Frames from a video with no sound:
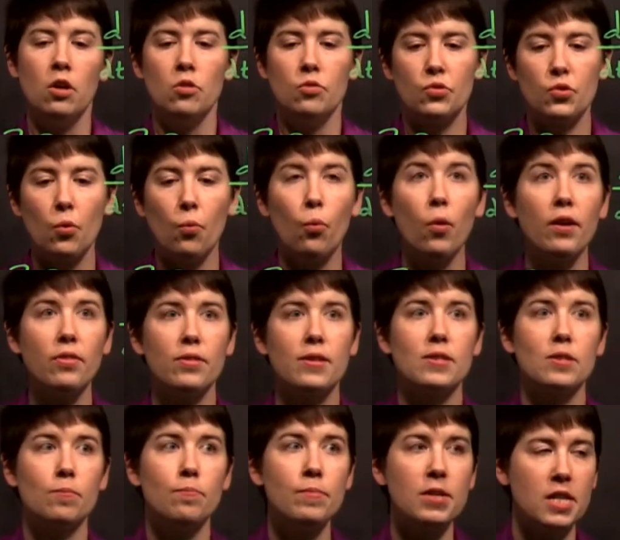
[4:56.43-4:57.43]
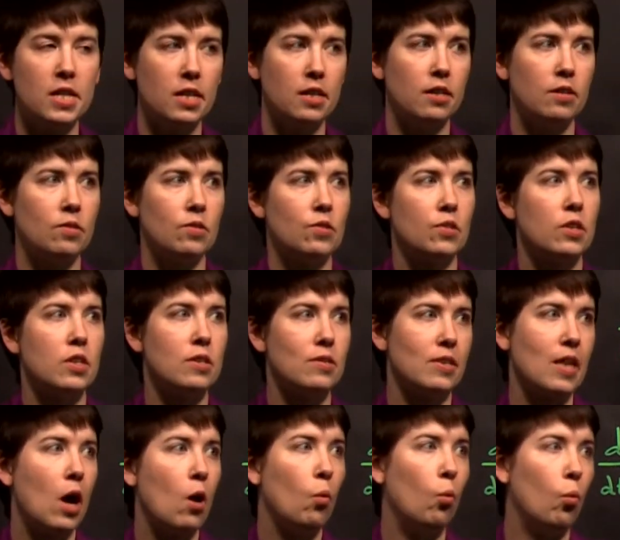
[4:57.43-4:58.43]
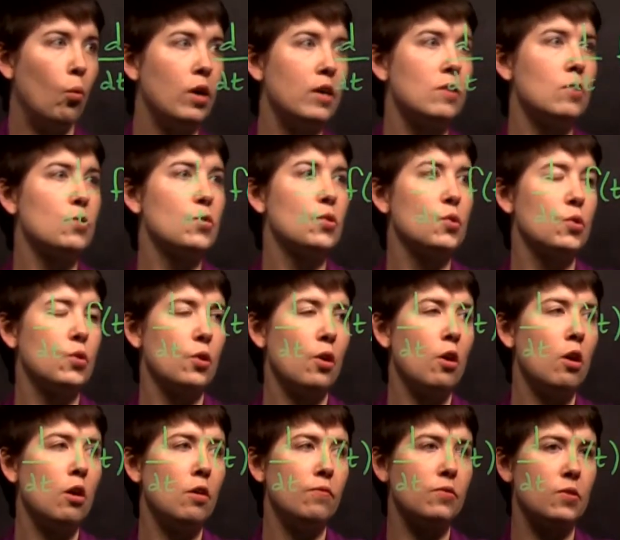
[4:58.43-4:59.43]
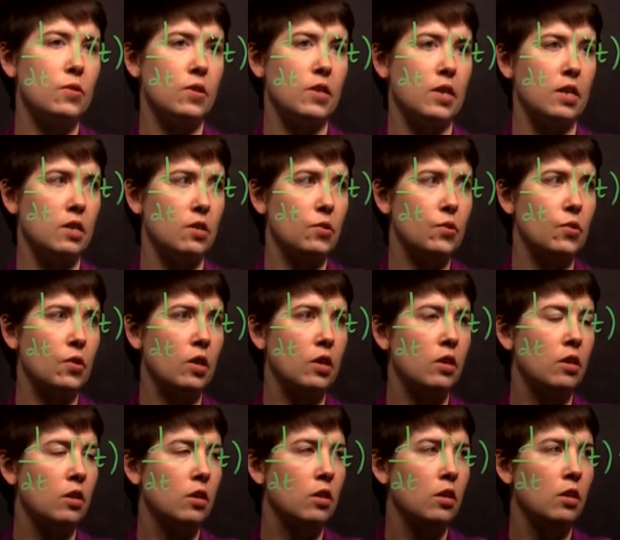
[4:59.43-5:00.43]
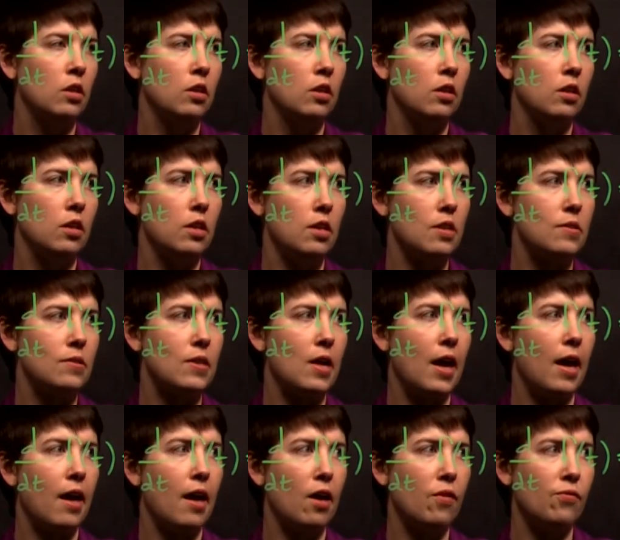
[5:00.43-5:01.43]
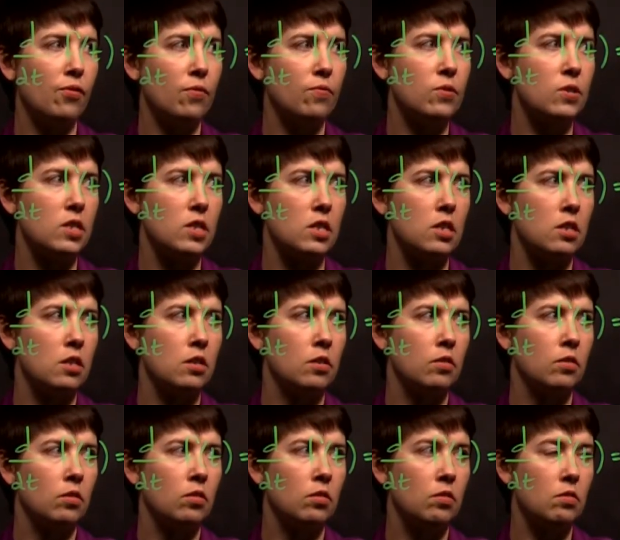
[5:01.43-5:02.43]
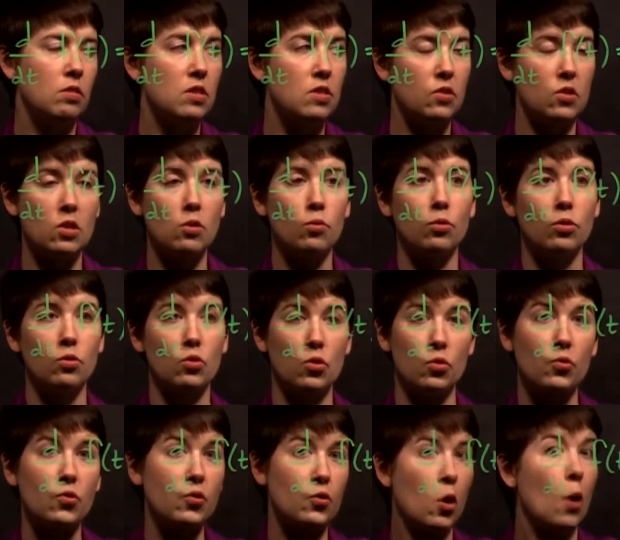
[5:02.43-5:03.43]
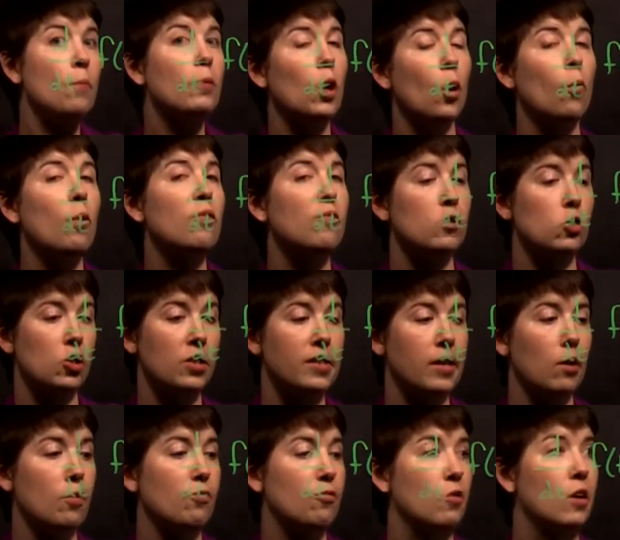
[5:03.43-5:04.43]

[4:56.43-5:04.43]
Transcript: So what this means is that what solves this is that f of t is equal to some coefficient out